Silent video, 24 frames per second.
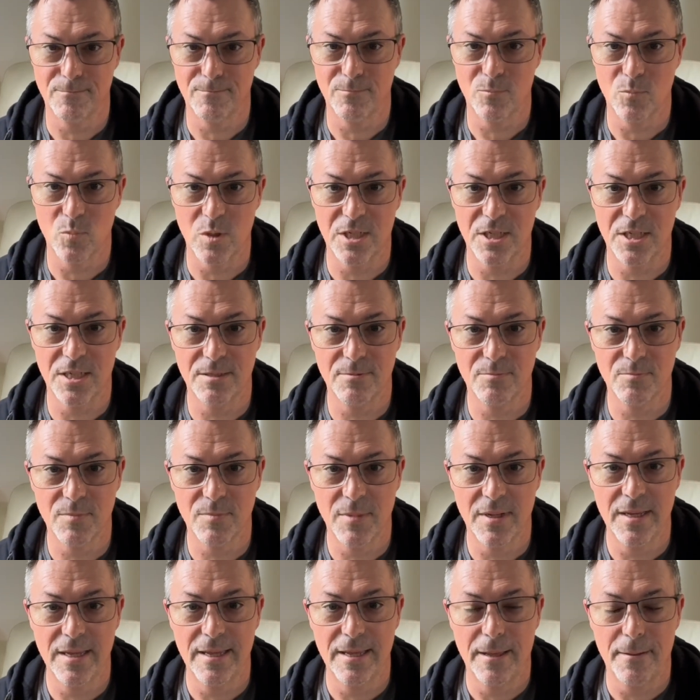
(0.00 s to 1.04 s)
which
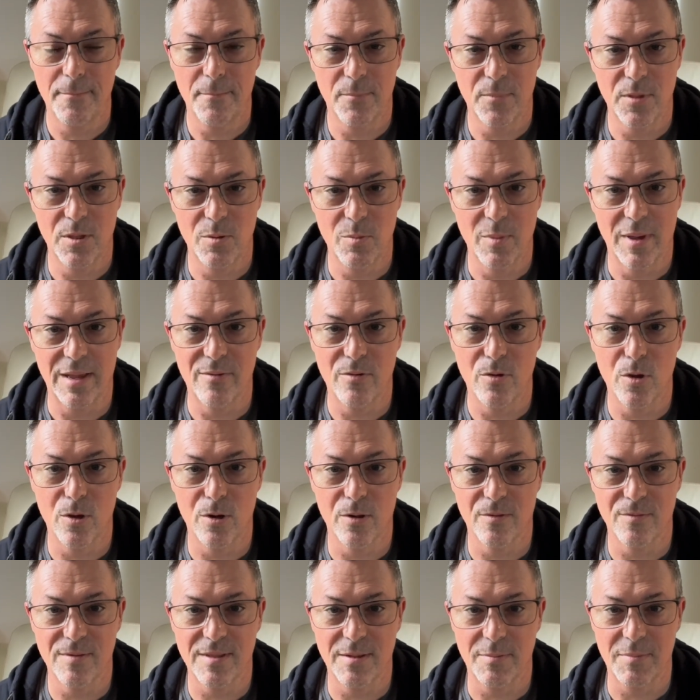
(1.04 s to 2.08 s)
you may have heard
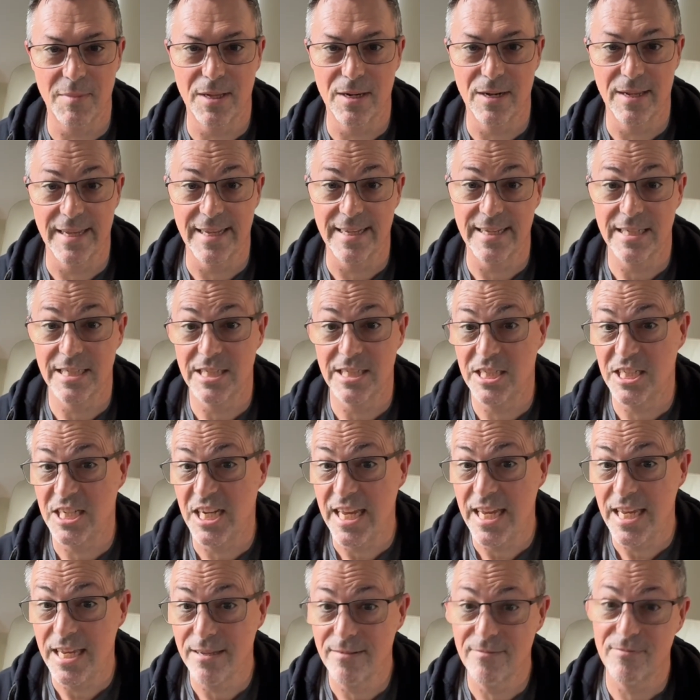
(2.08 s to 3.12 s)
of, something like
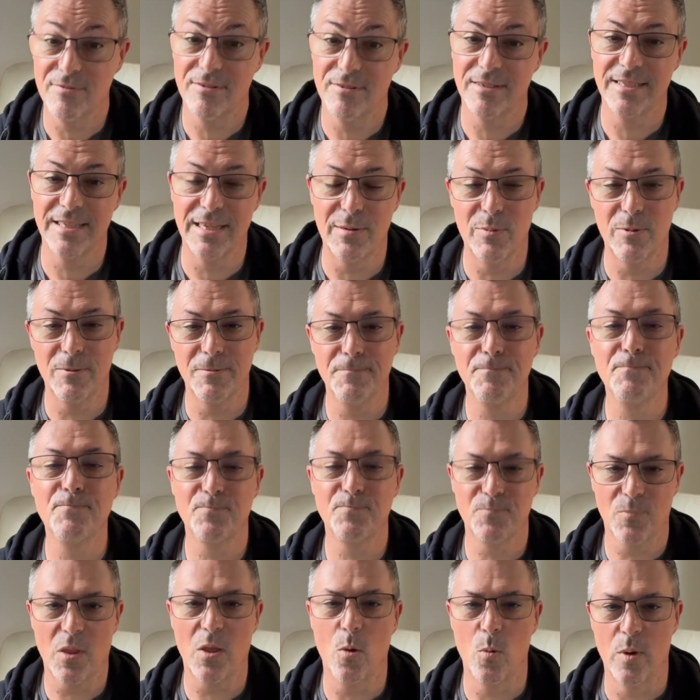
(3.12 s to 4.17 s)
Qi, for example.
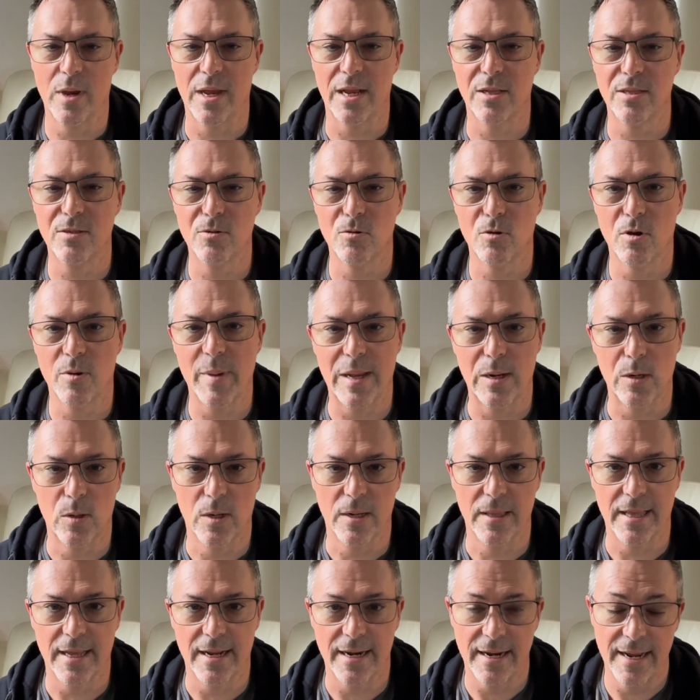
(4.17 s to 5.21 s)
We're going to talk about all
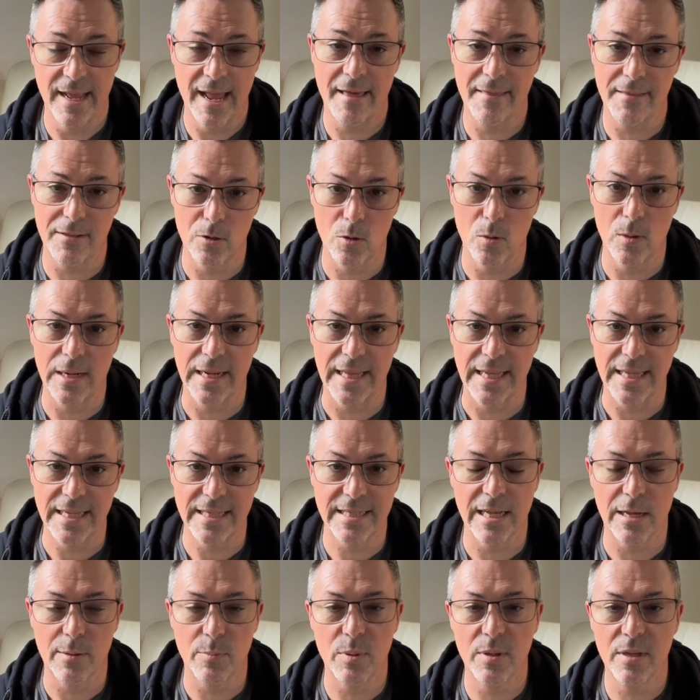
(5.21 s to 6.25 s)
that and how that all links
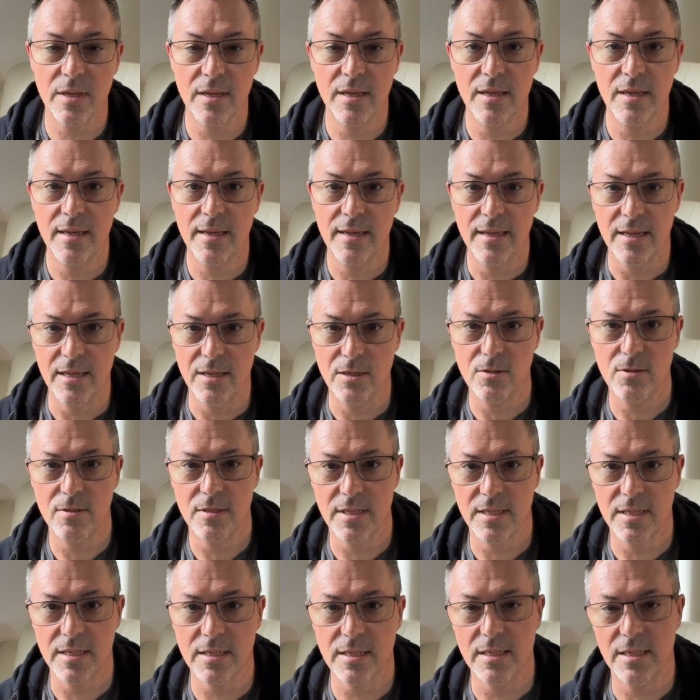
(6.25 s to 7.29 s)
up into
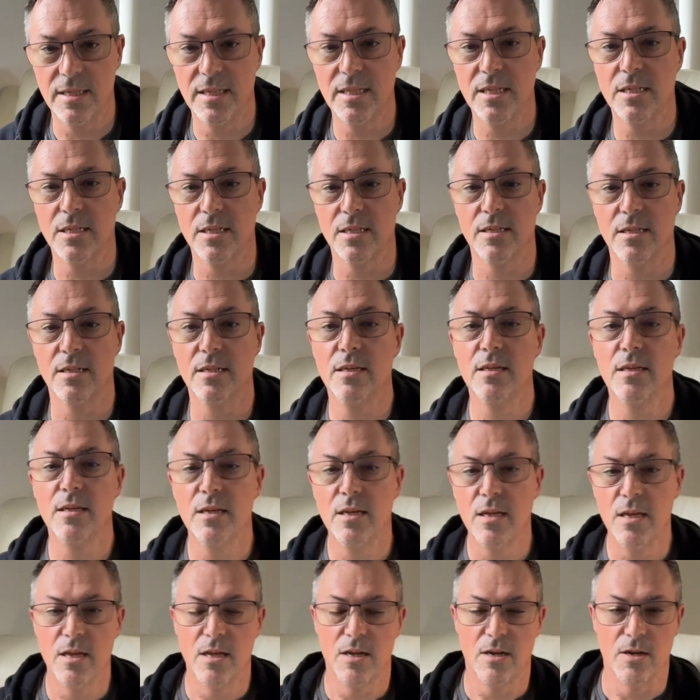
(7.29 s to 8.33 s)
this condition
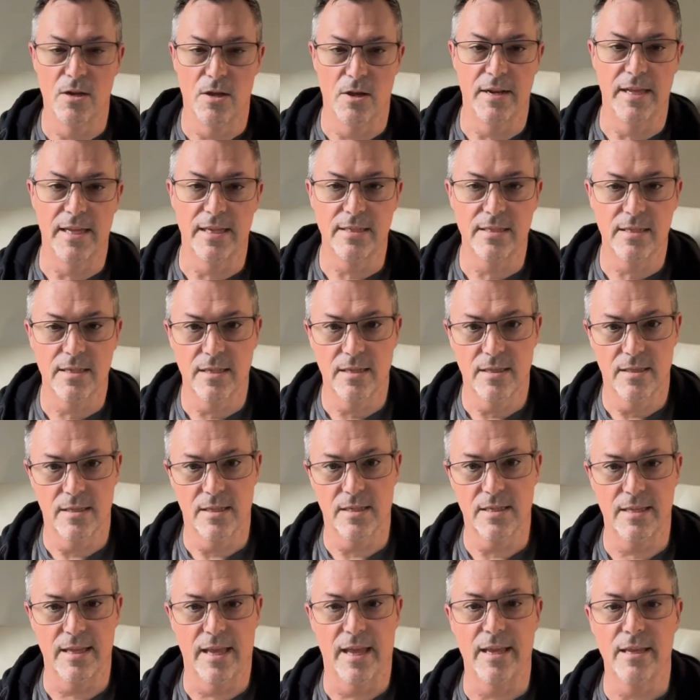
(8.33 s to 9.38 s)
known as the
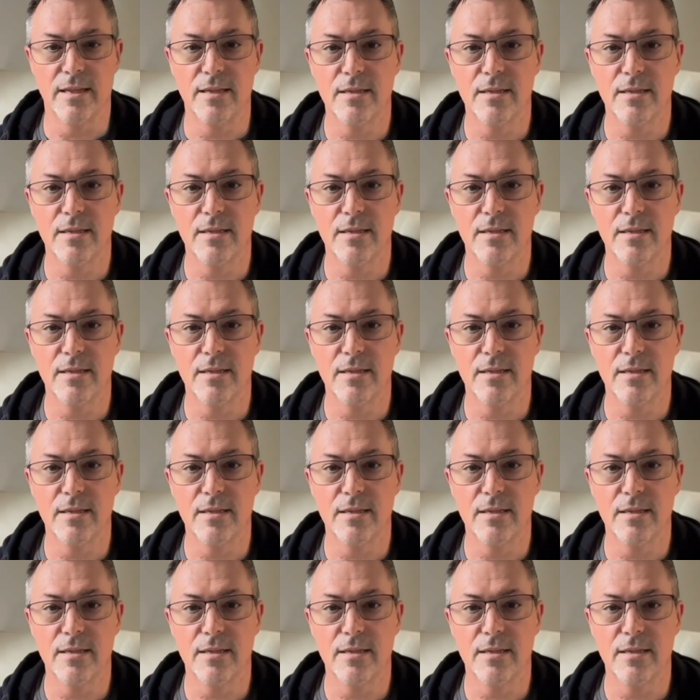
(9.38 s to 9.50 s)
state.